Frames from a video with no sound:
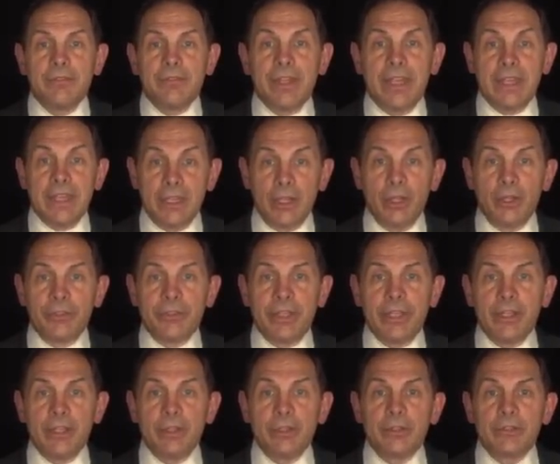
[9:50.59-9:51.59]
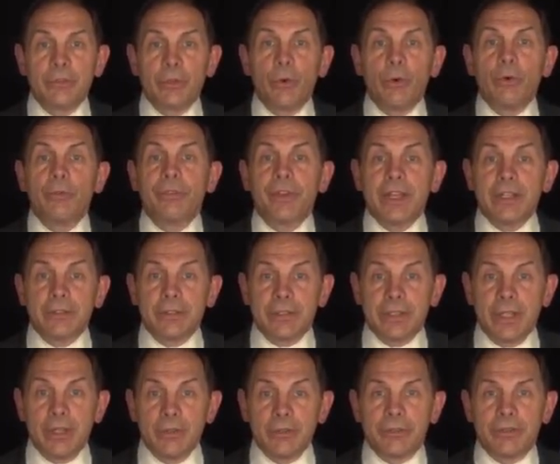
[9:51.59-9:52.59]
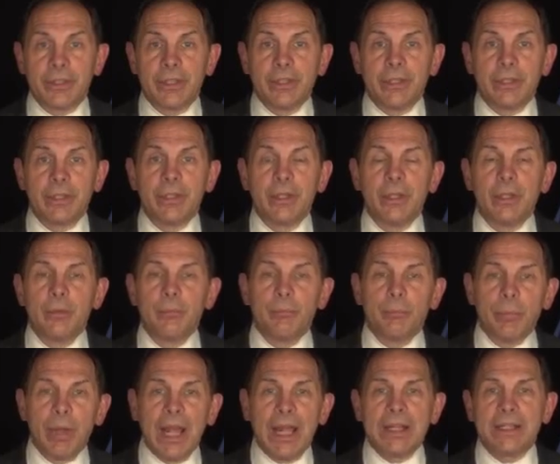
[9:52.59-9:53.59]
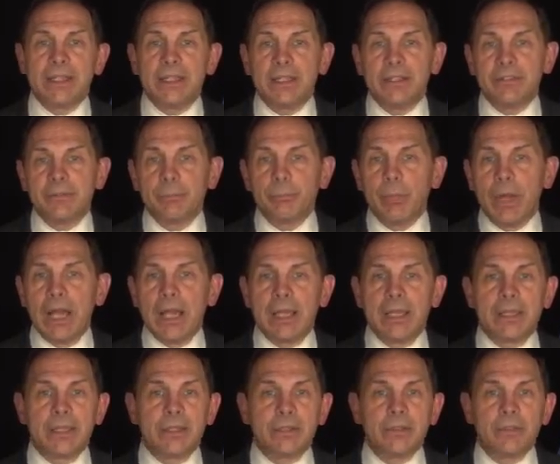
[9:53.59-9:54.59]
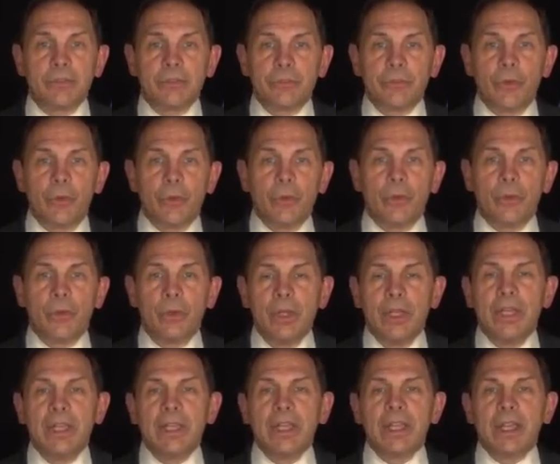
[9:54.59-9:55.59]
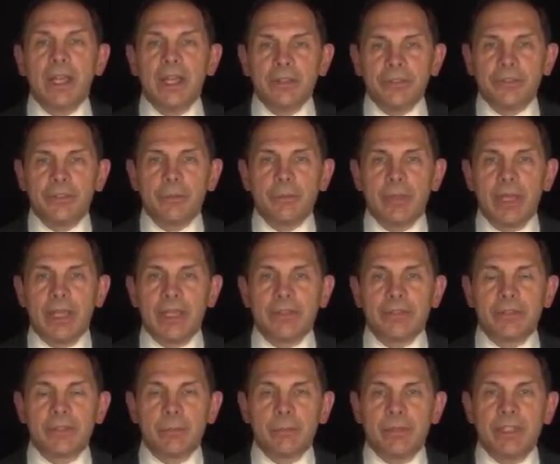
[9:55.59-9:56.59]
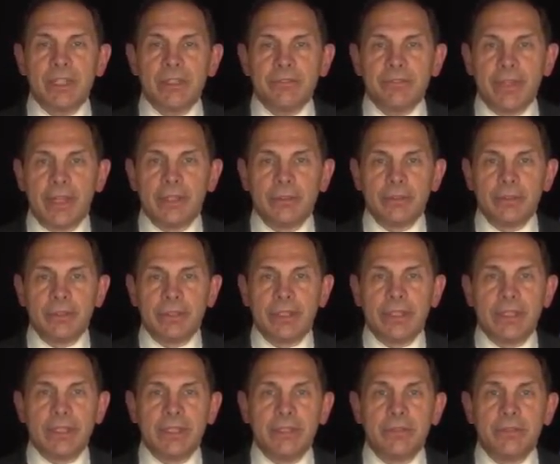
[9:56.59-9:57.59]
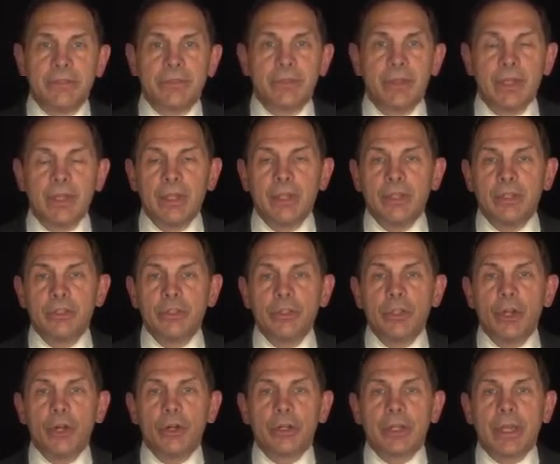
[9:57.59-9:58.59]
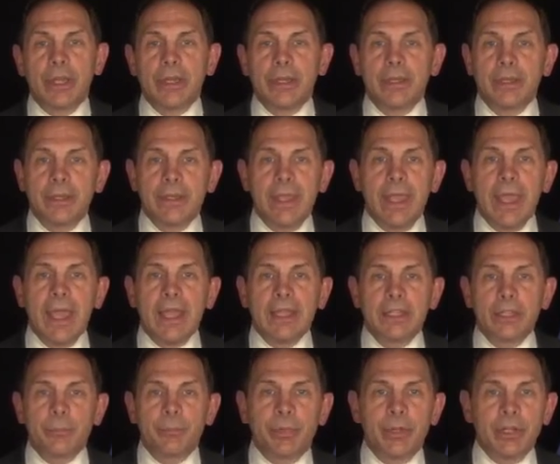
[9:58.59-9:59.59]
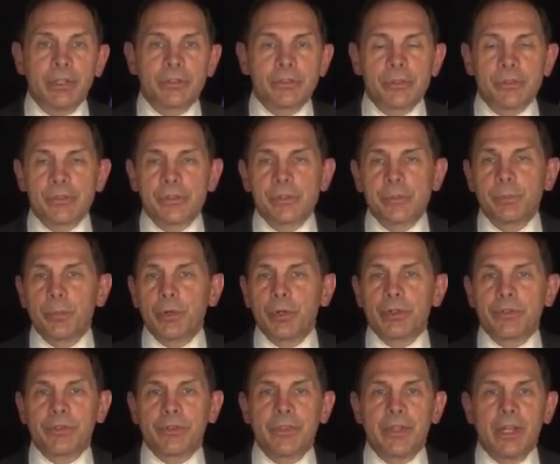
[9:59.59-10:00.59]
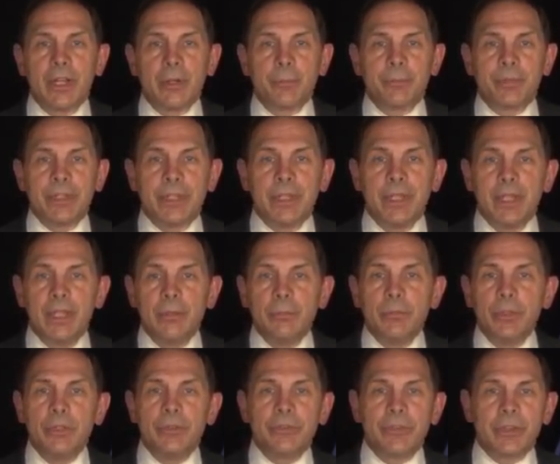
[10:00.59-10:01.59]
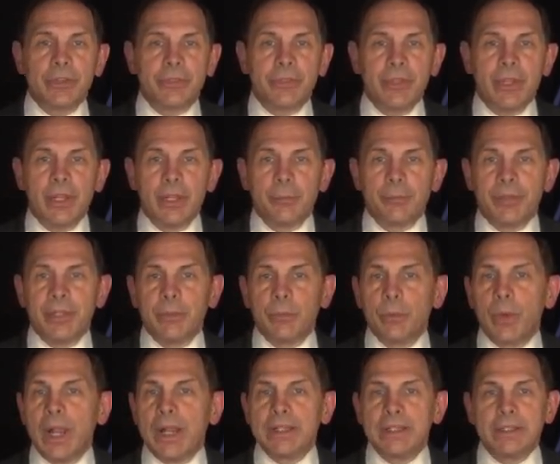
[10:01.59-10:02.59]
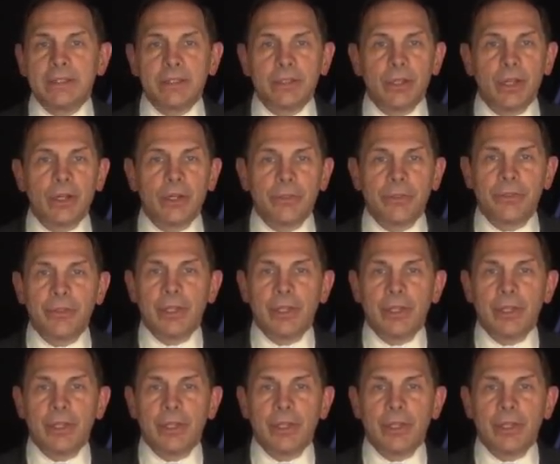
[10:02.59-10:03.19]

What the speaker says: VA healthcare is whole veteran healthcare, body, mind, soul, customized to meet veteran needs. yoga, acupuncture, sports therapy, music therapy, writing and art